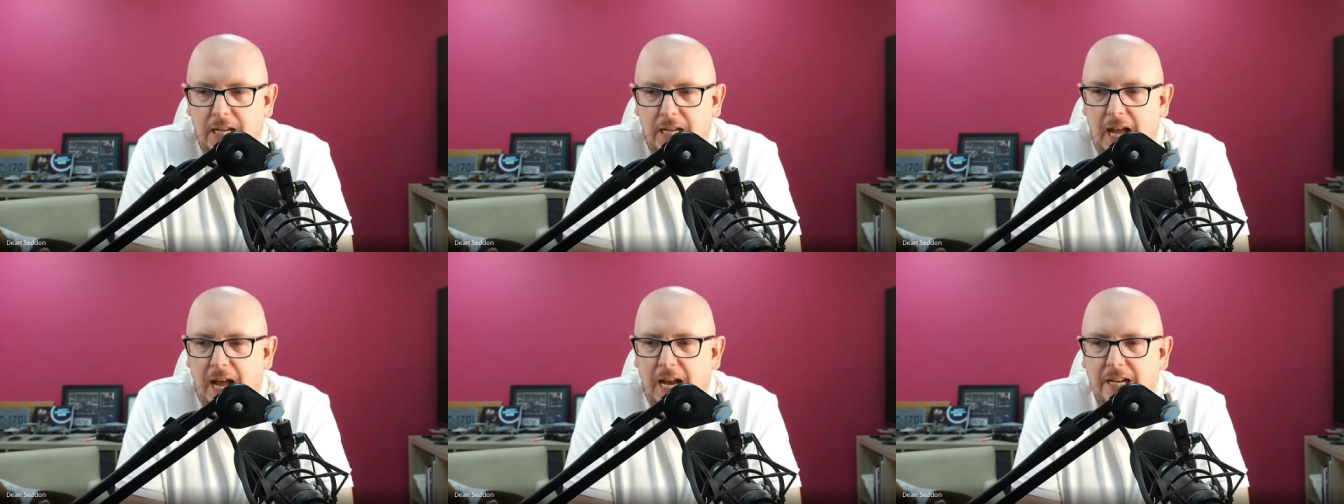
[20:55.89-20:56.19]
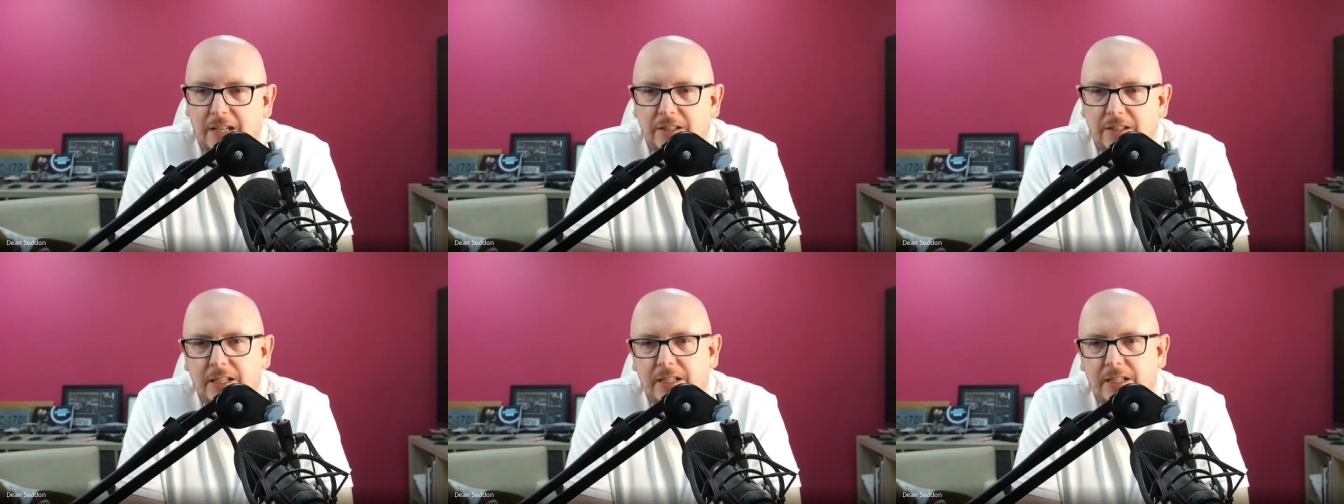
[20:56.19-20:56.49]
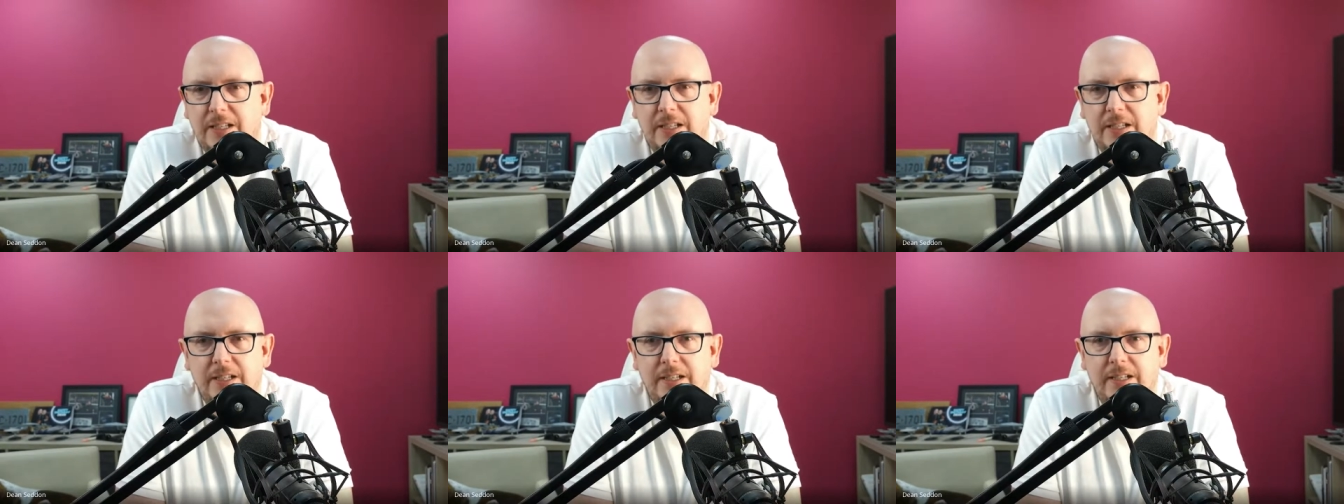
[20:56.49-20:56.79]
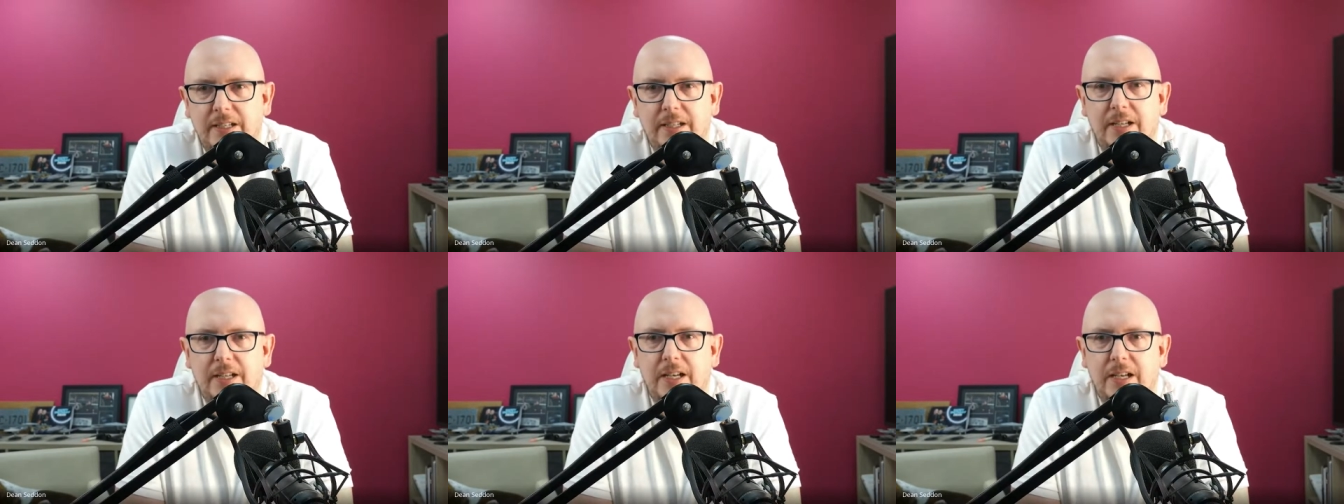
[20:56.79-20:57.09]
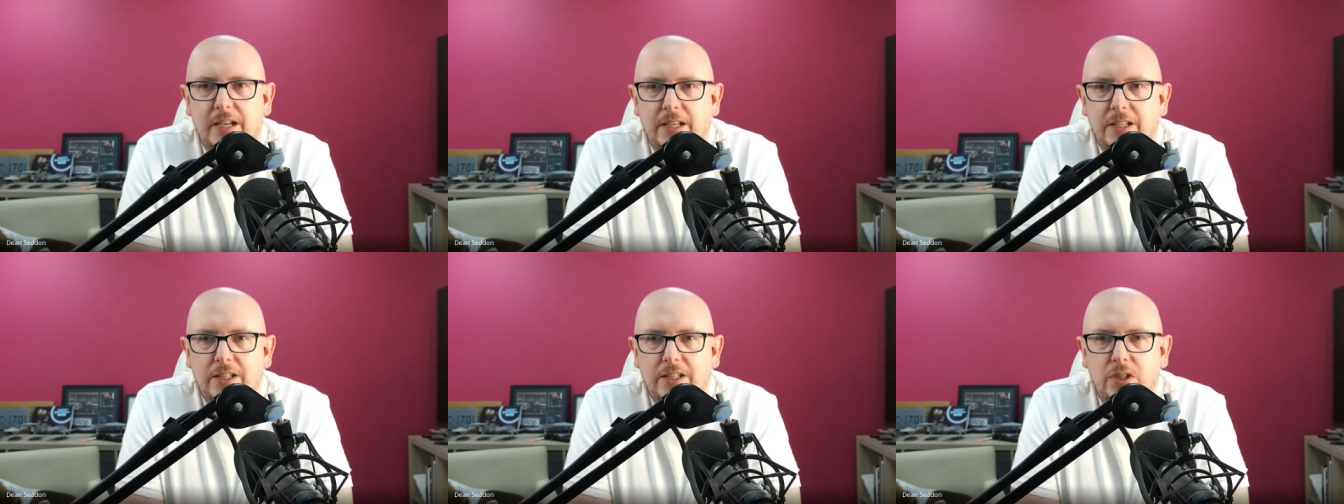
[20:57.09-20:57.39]
And I think yes,
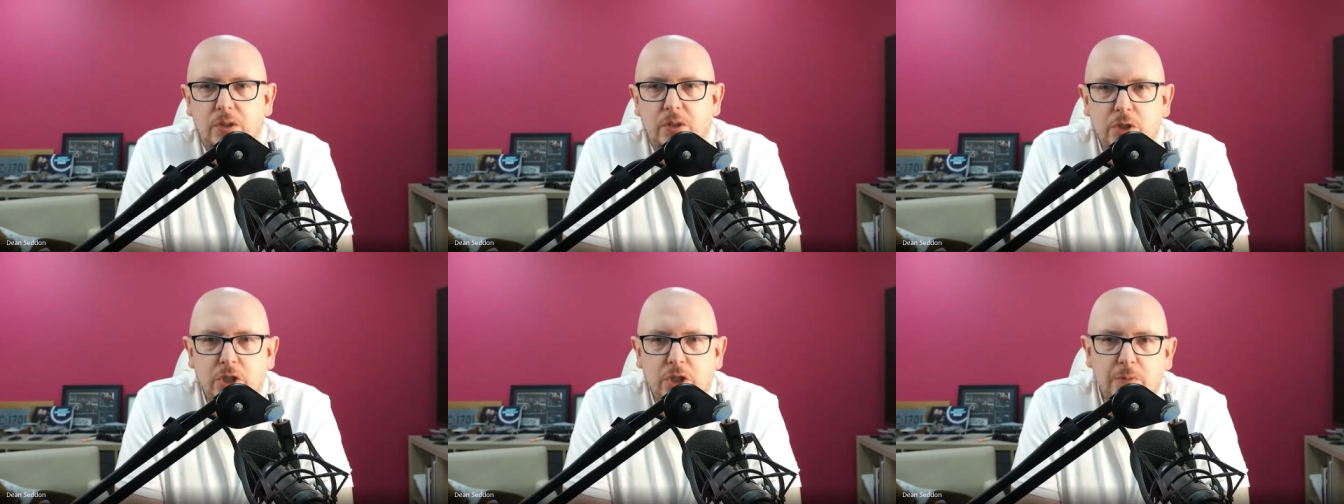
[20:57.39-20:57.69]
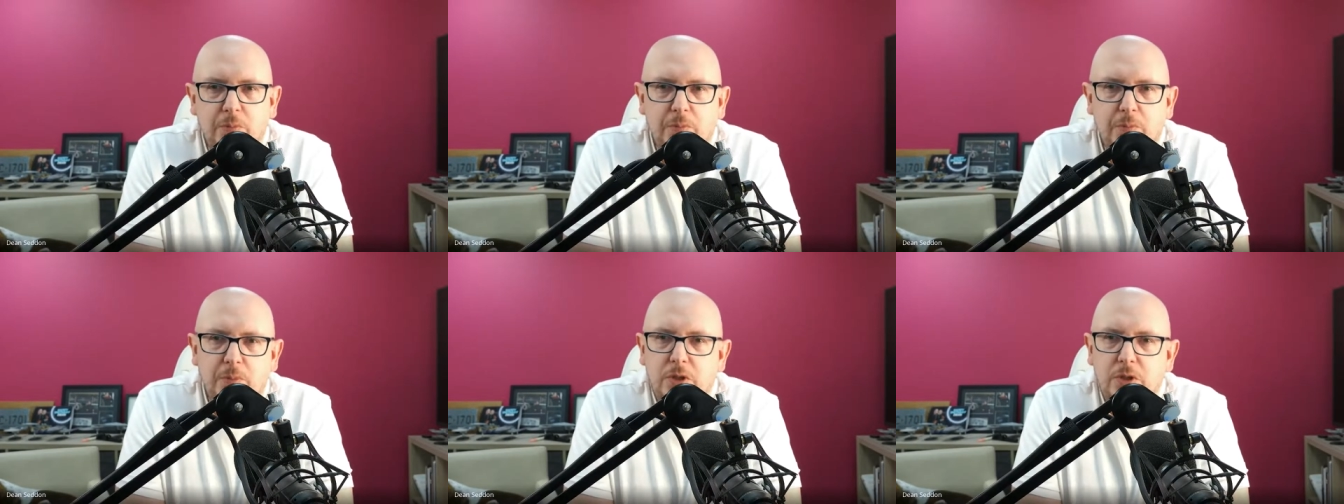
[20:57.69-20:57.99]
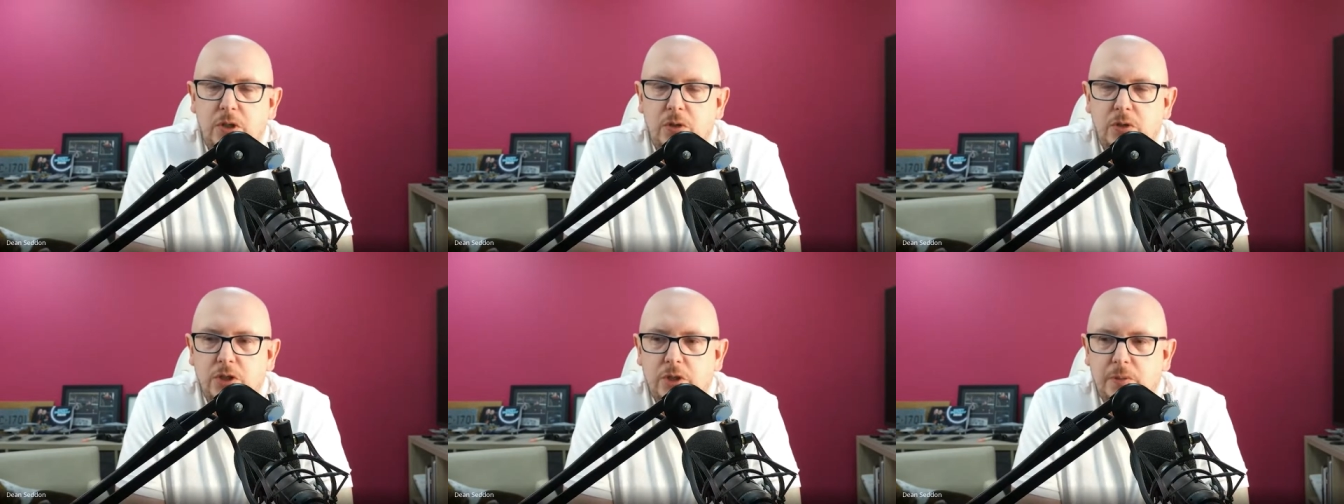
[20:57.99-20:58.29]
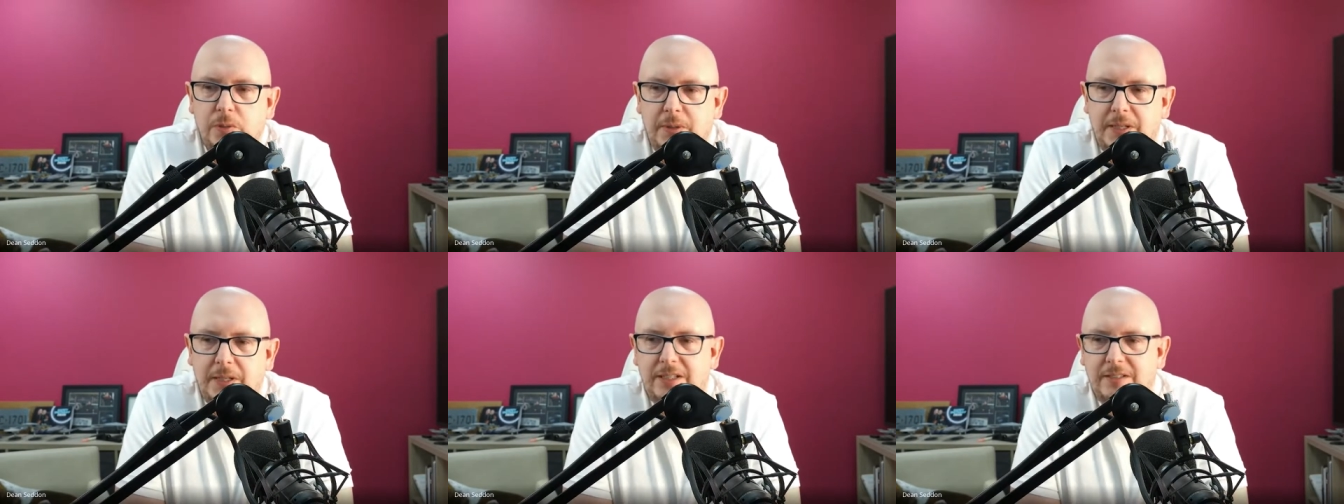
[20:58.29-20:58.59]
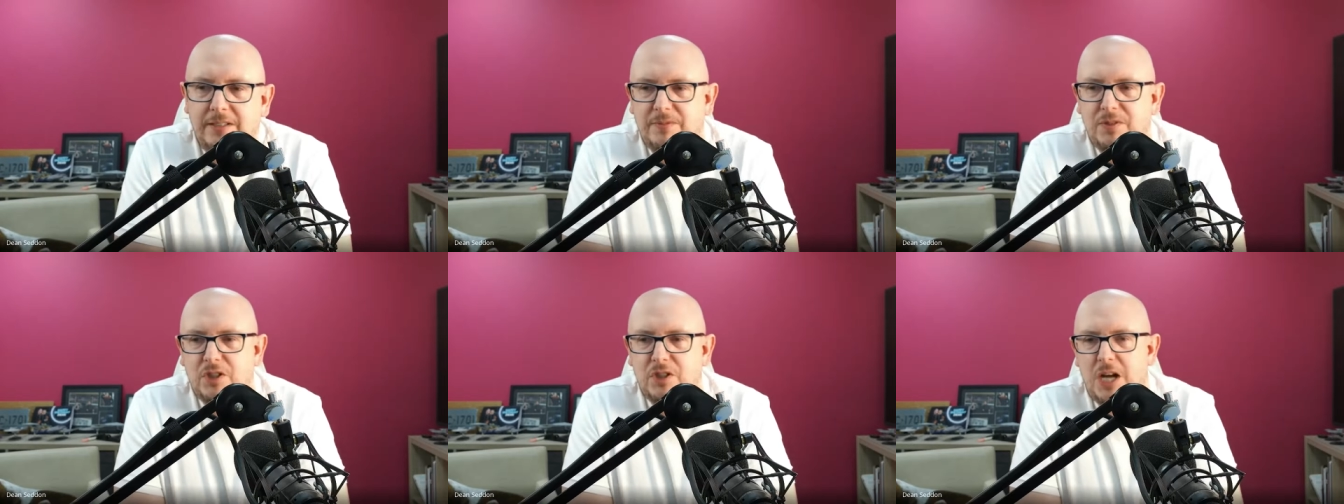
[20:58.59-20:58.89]
you should you should be
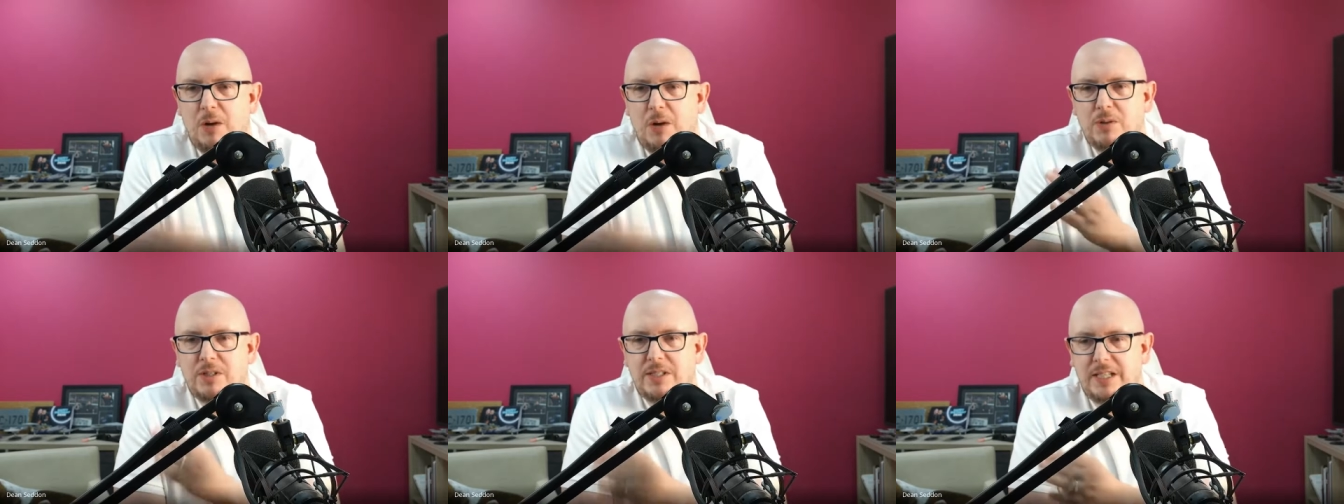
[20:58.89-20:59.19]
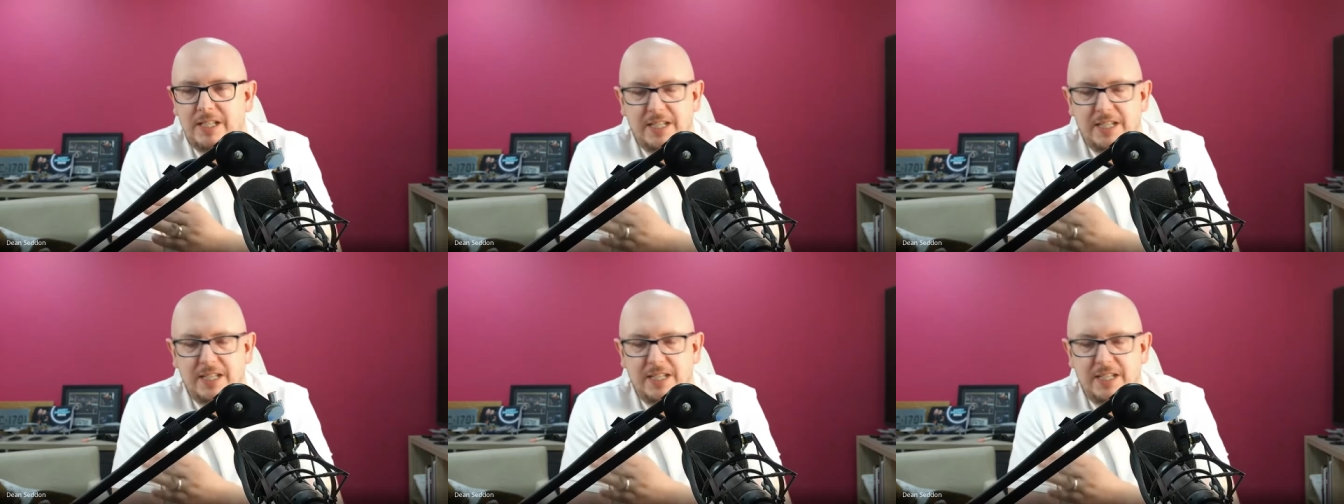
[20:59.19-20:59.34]
shout